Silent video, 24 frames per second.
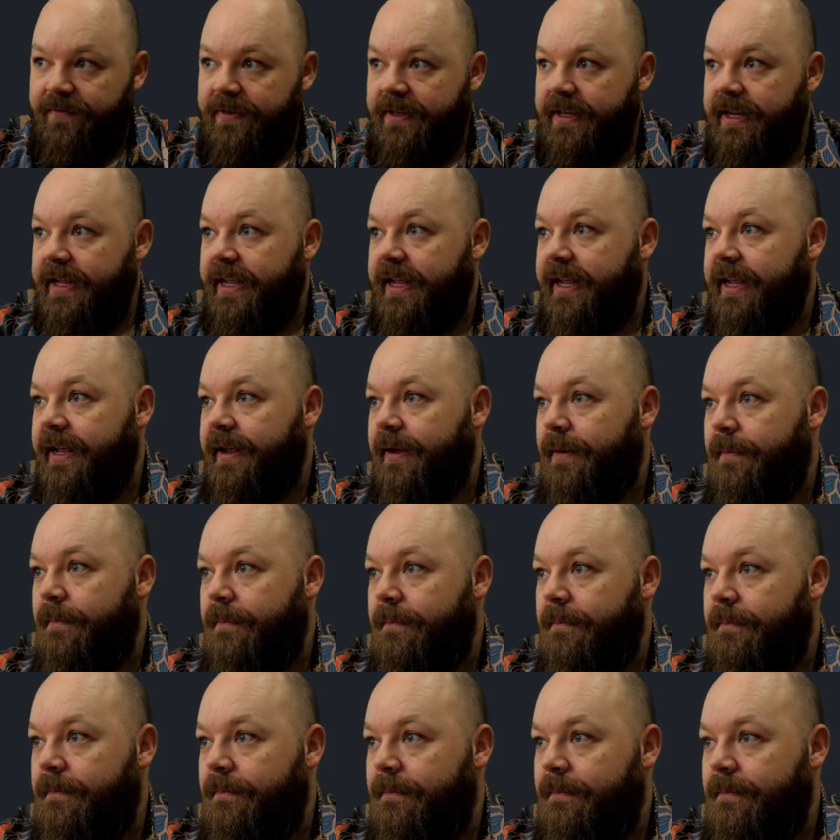the
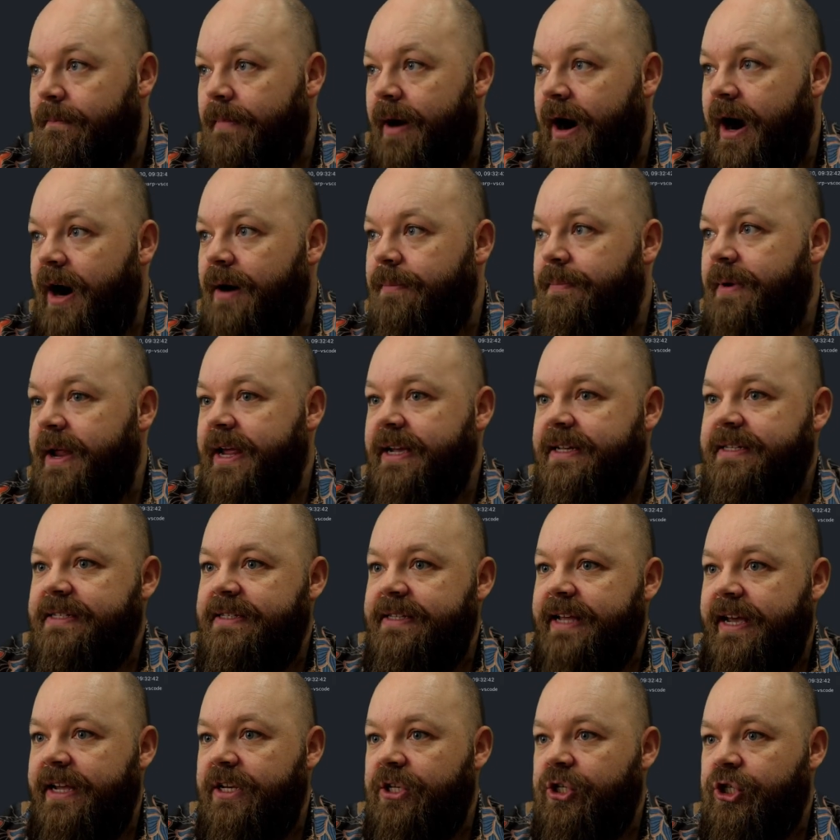MARP
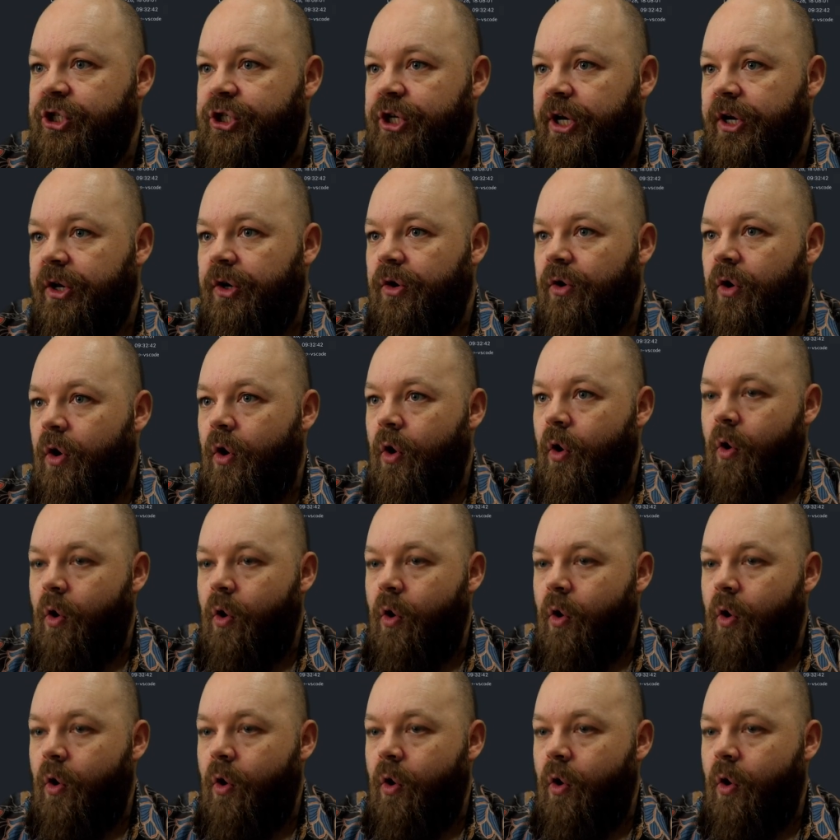extension